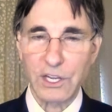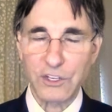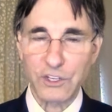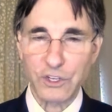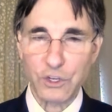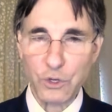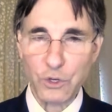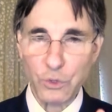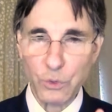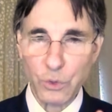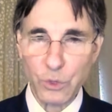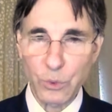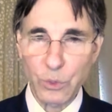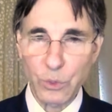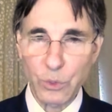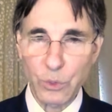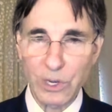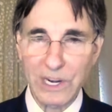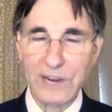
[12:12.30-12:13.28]
to
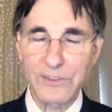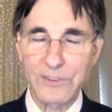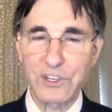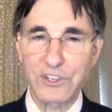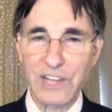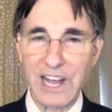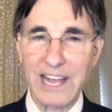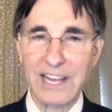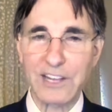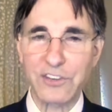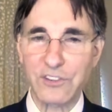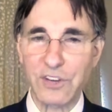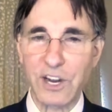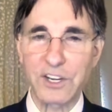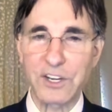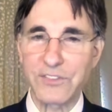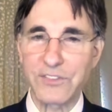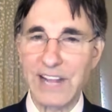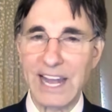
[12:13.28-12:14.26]
whatever is highest
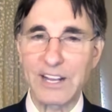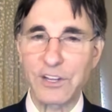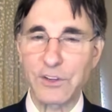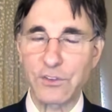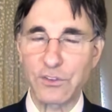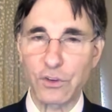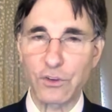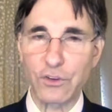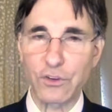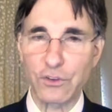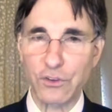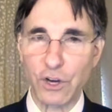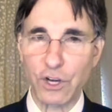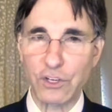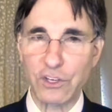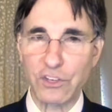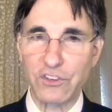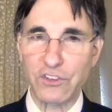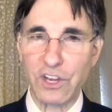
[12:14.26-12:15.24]
on your values. So you
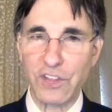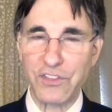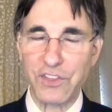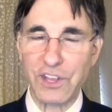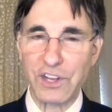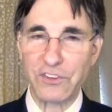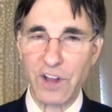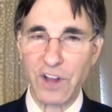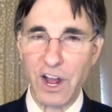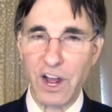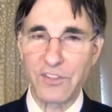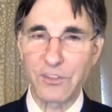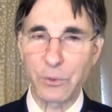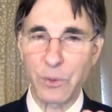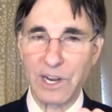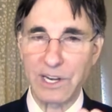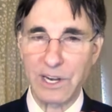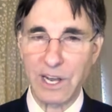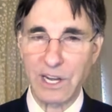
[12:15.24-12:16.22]
start to see things on the
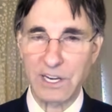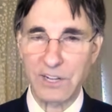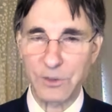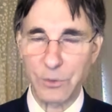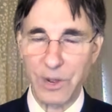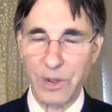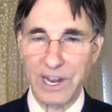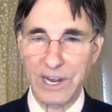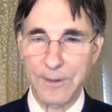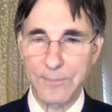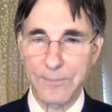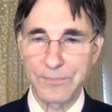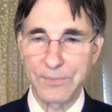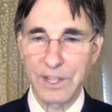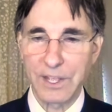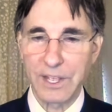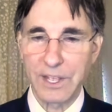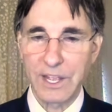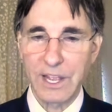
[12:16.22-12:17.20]
way, not in the way.
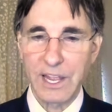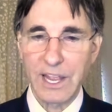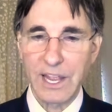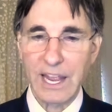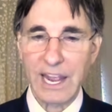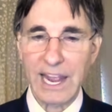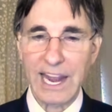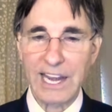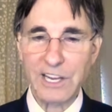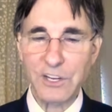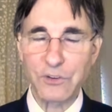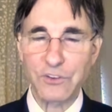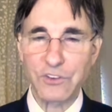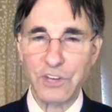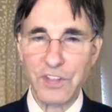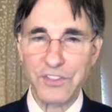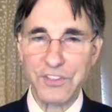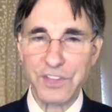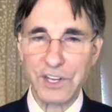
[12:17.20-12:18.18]
And you
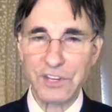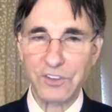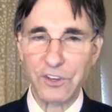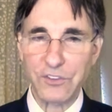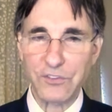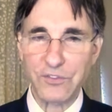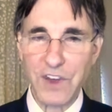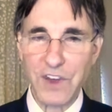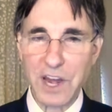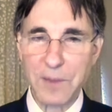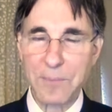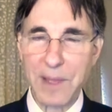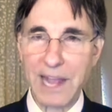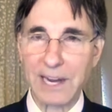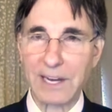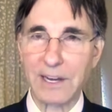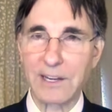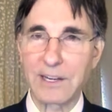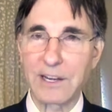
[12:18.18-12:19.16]
see things as
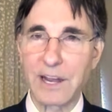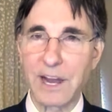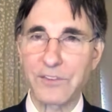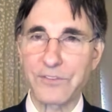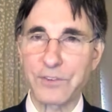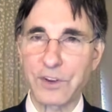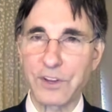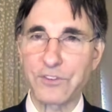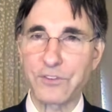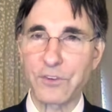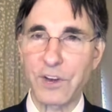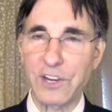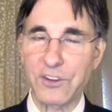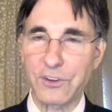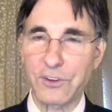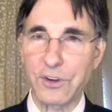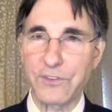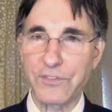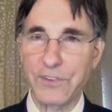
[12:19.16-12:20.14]
feedback, not frustration or